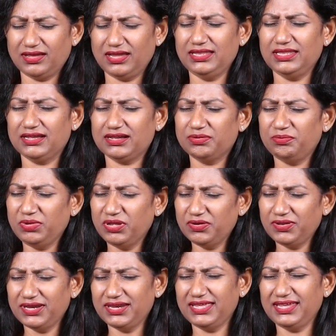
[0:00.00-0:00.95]
in the
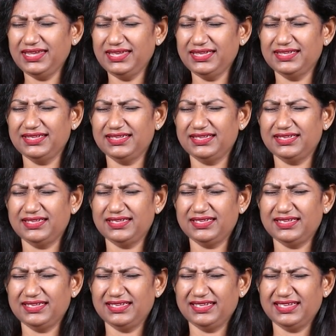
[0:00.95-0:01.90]
community,
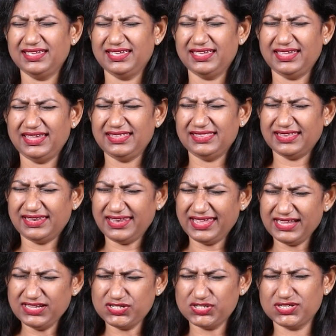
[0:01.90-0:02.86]
in the
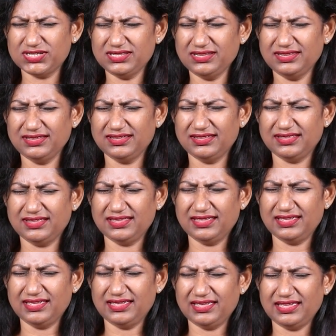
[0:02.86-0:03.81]
nation,
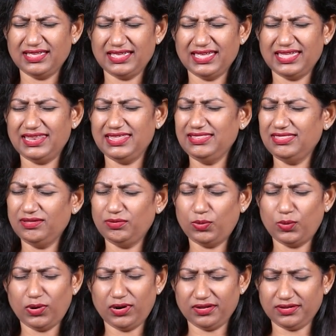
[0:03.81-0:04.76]
and in the
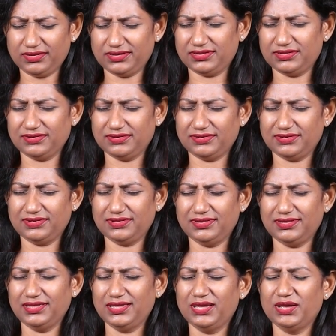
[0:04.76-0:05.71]
world,
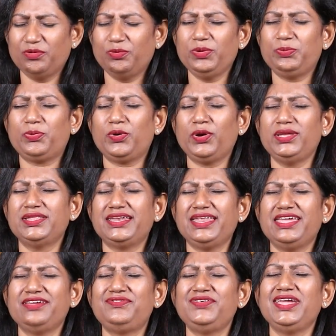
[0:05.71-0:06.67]
we pray that
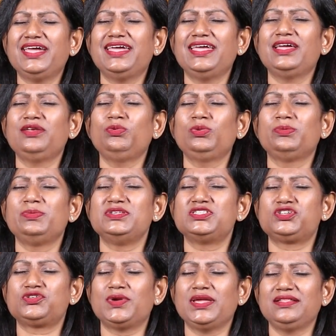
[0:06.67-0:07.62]
every hand will be
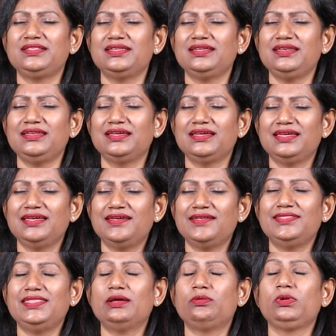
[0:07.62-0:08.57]
strengthened.
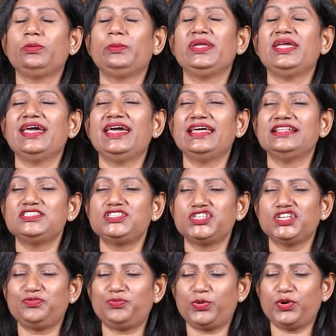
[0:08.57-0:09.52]
There will be
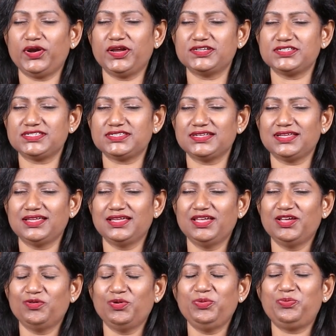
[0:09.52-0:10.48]
answered prayers.
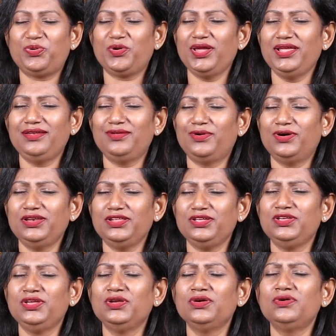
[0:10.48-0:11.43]
We pray, Lord,
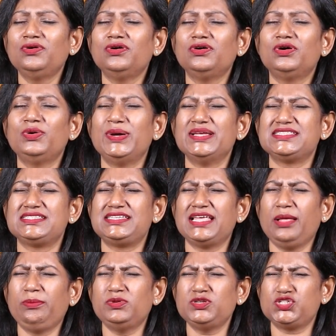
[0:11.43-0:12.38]
you who
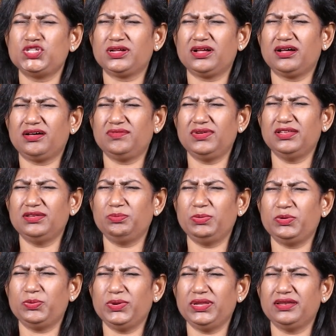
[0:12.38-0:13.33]
established the covenant
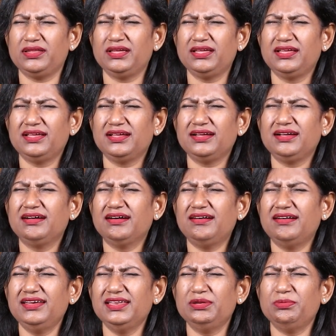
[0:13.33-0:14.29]
between
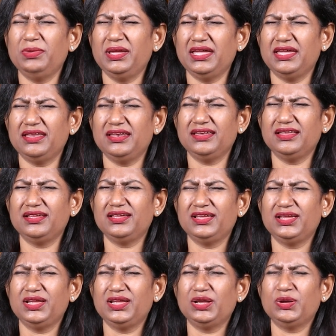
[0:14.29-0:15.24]
God and man
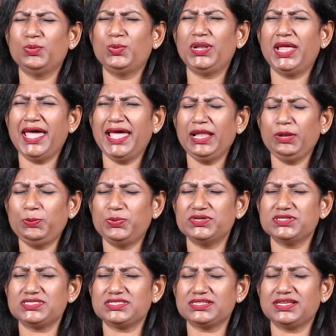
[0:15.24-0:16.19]
will help
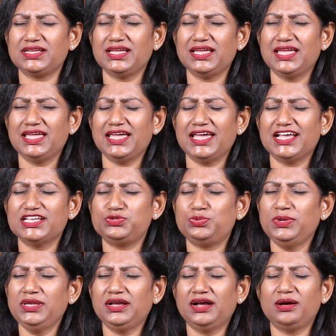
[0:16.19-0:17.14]
us as
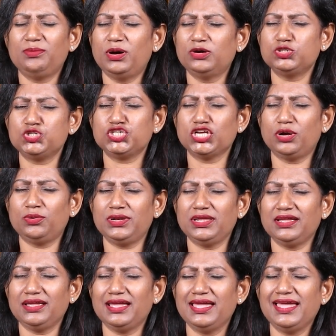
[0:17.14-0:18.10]
we come out
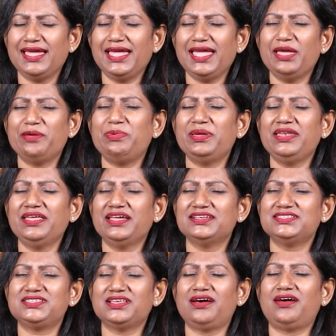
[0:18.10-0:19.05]
shouting,
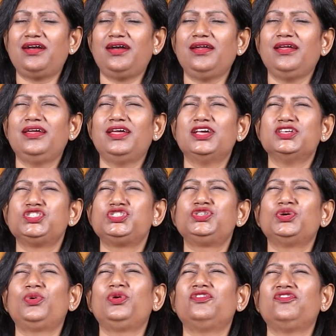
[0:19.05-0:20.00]
Eben-Hazar, a
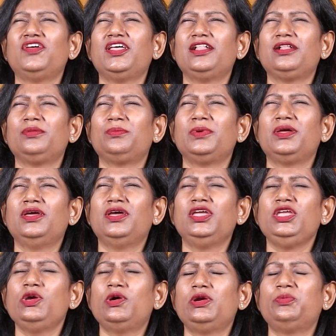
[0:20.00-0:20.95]
stone of help.
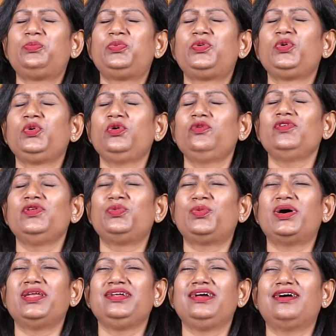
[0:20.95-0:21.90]
You are a proven
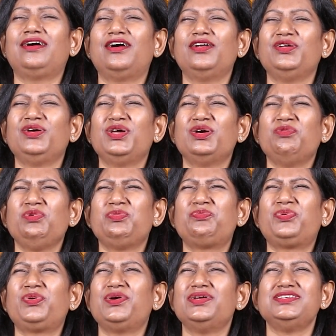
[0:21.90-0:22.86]
one God. We
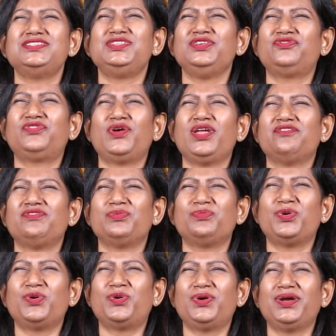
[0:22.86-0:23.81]
praise you
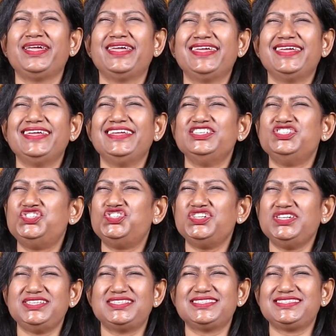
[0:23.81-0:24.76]
forevermore. In
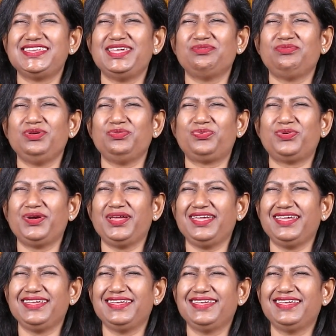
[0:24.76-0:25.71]
Jesus' name we
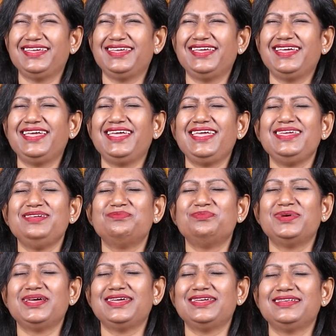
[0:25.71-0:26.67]
pray.
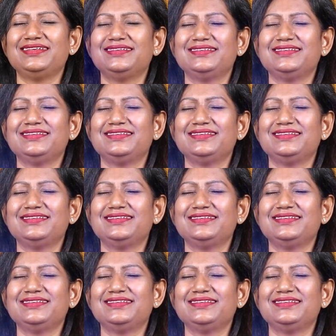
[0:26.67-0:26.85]
Amen.